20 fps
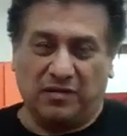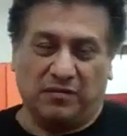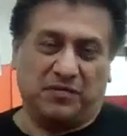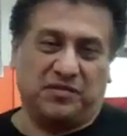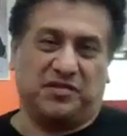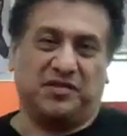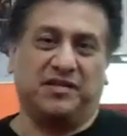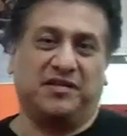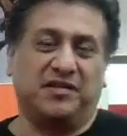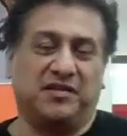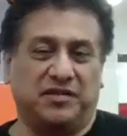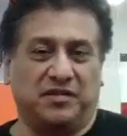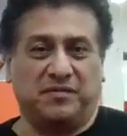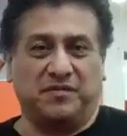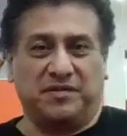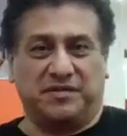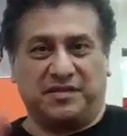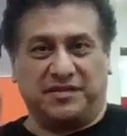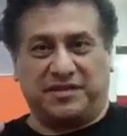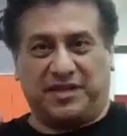What you need to
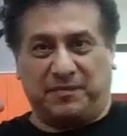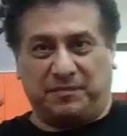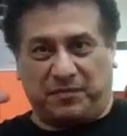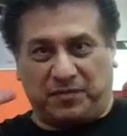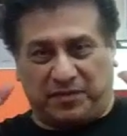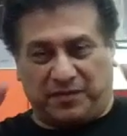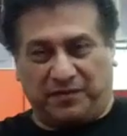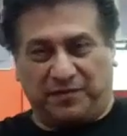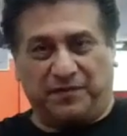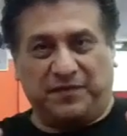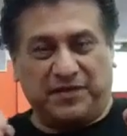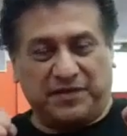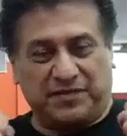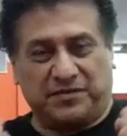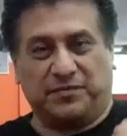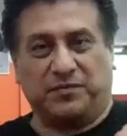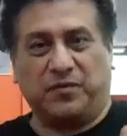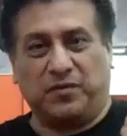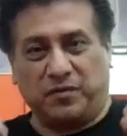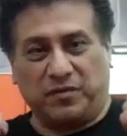do is just keep your
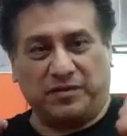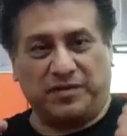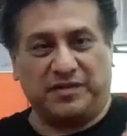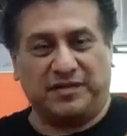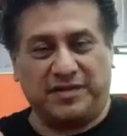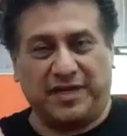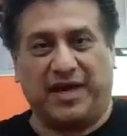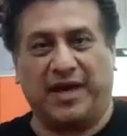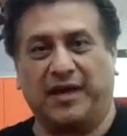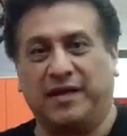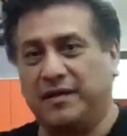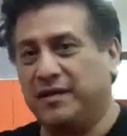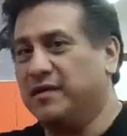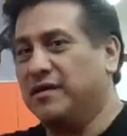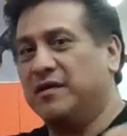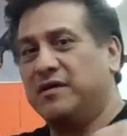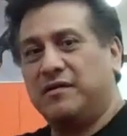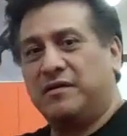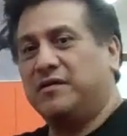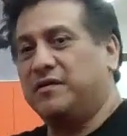fist rolled and tight
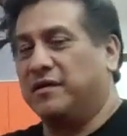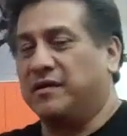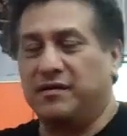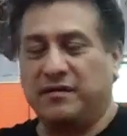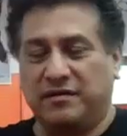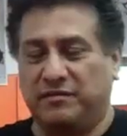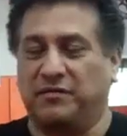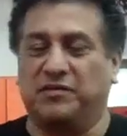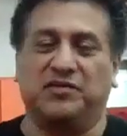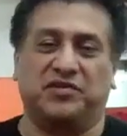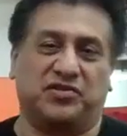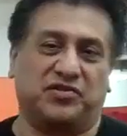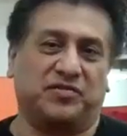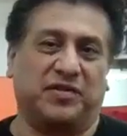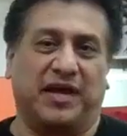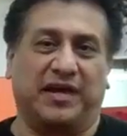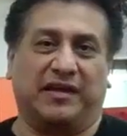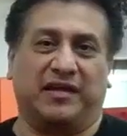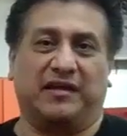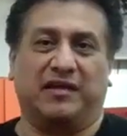when you're
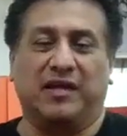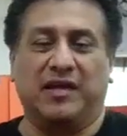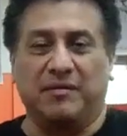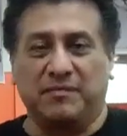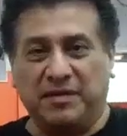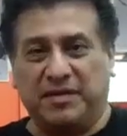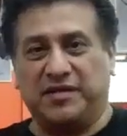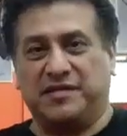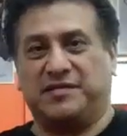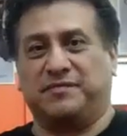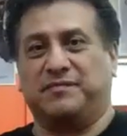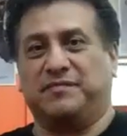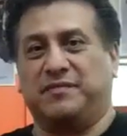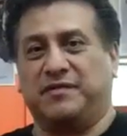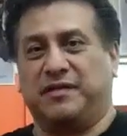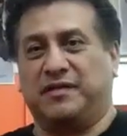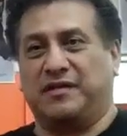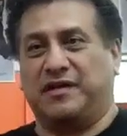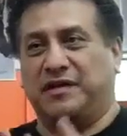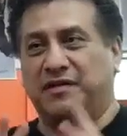striking. Because
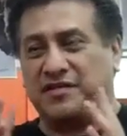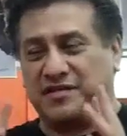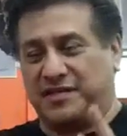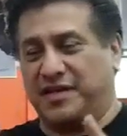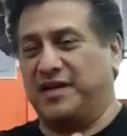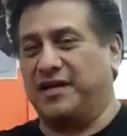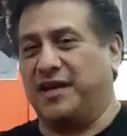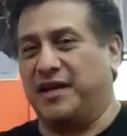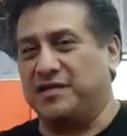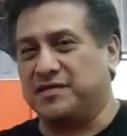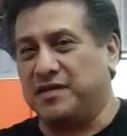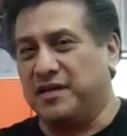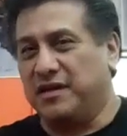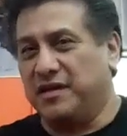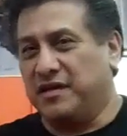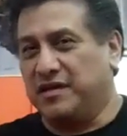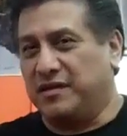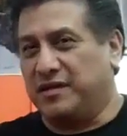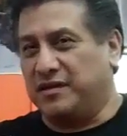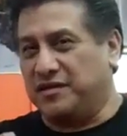understand, guys,
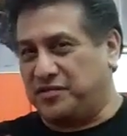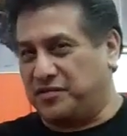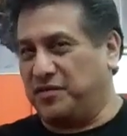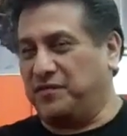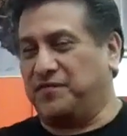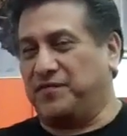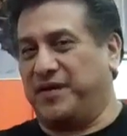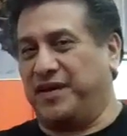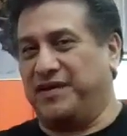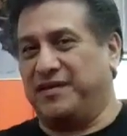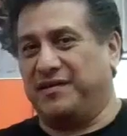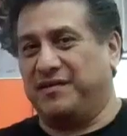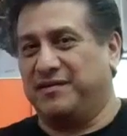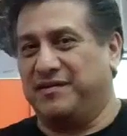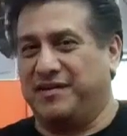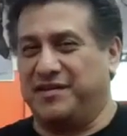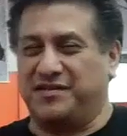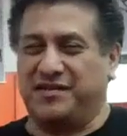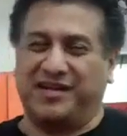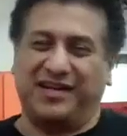in a street fight,
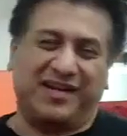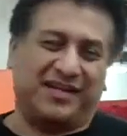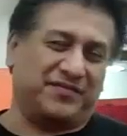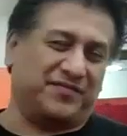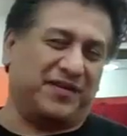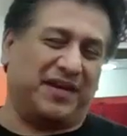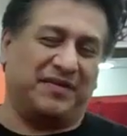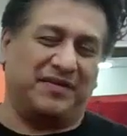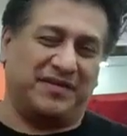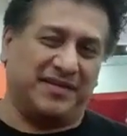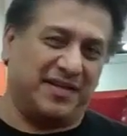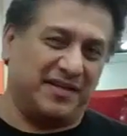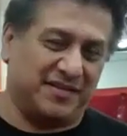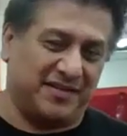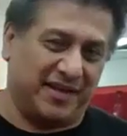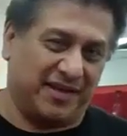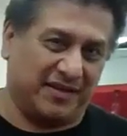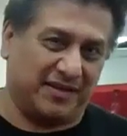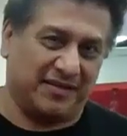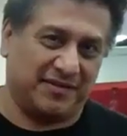it's going to last 5 to 10
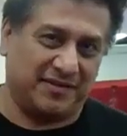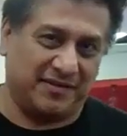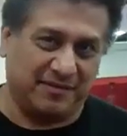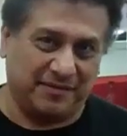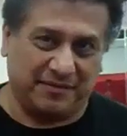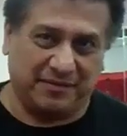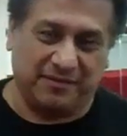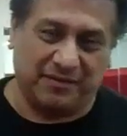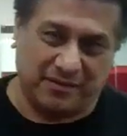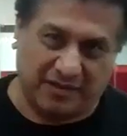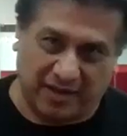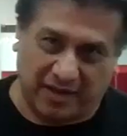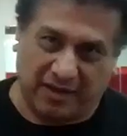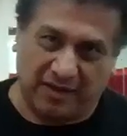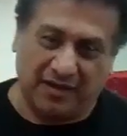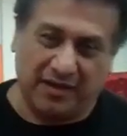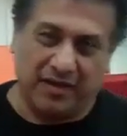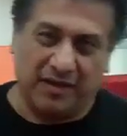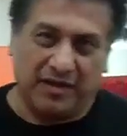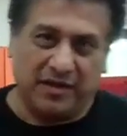seconds.
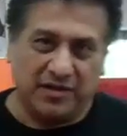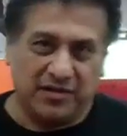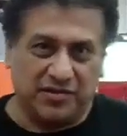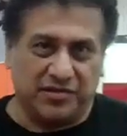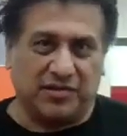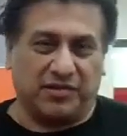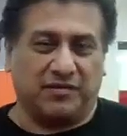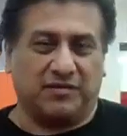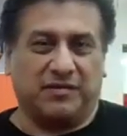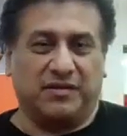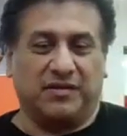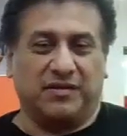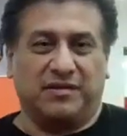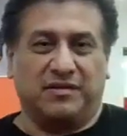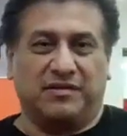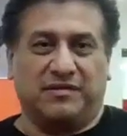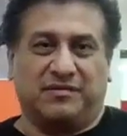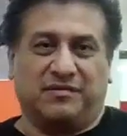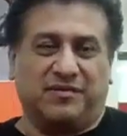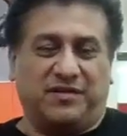Okay? So
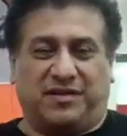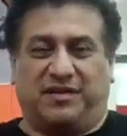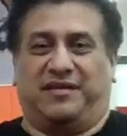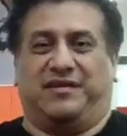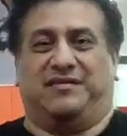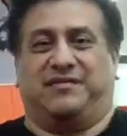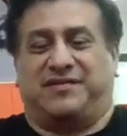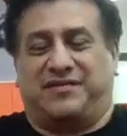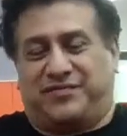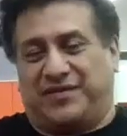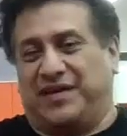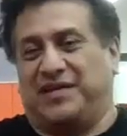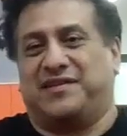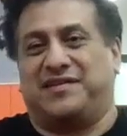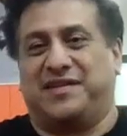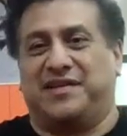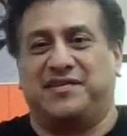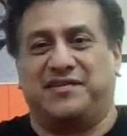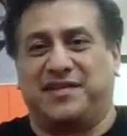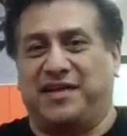really, to fight the
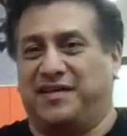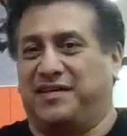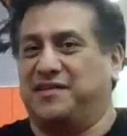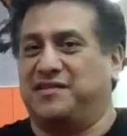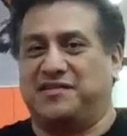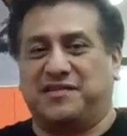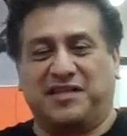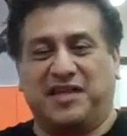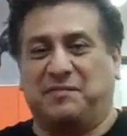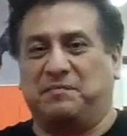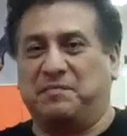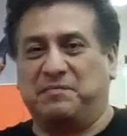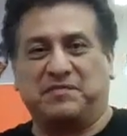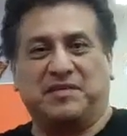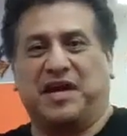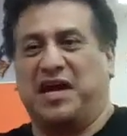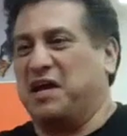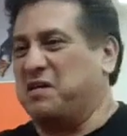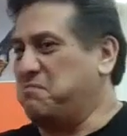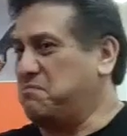10 seconds, keep them
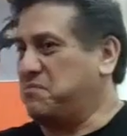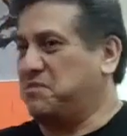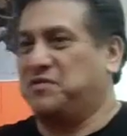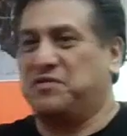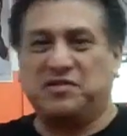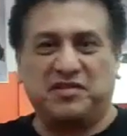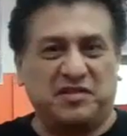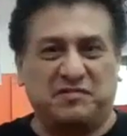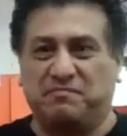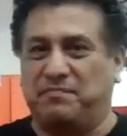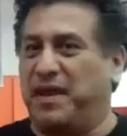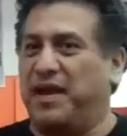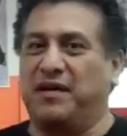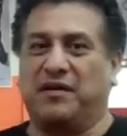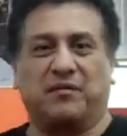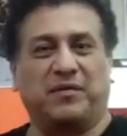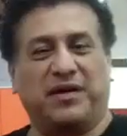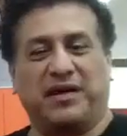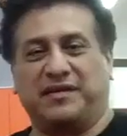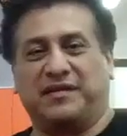tight. You just
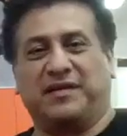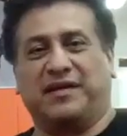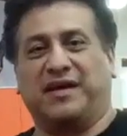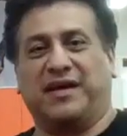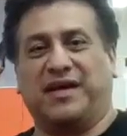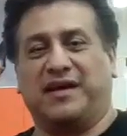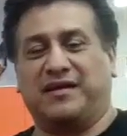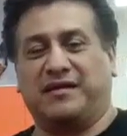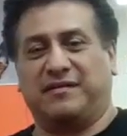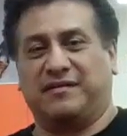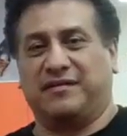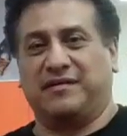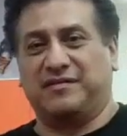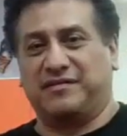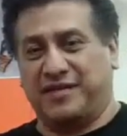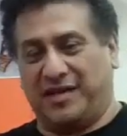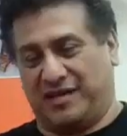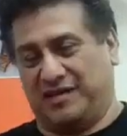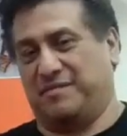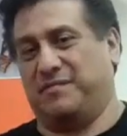bang away at the guy
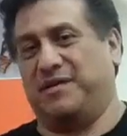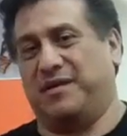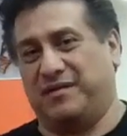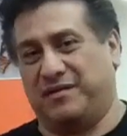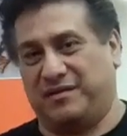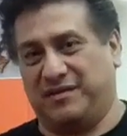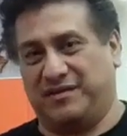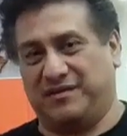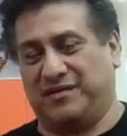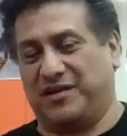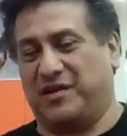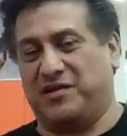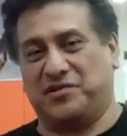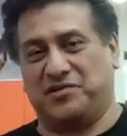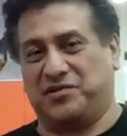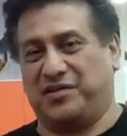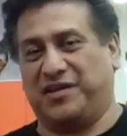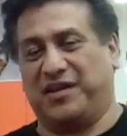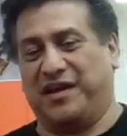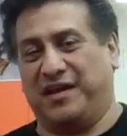and take him out as hard
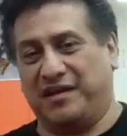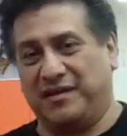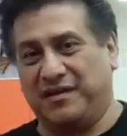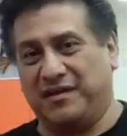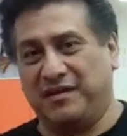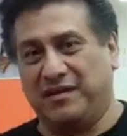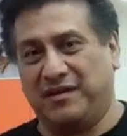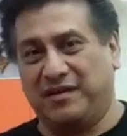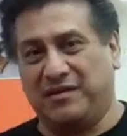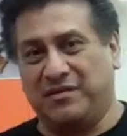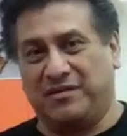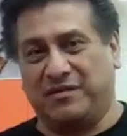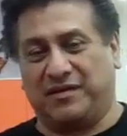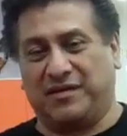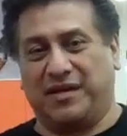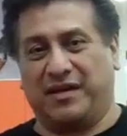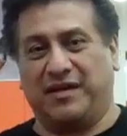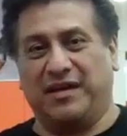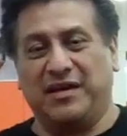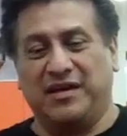as you can.
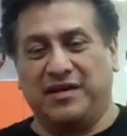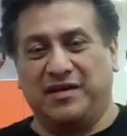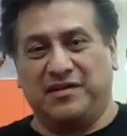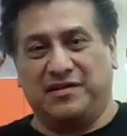Okay?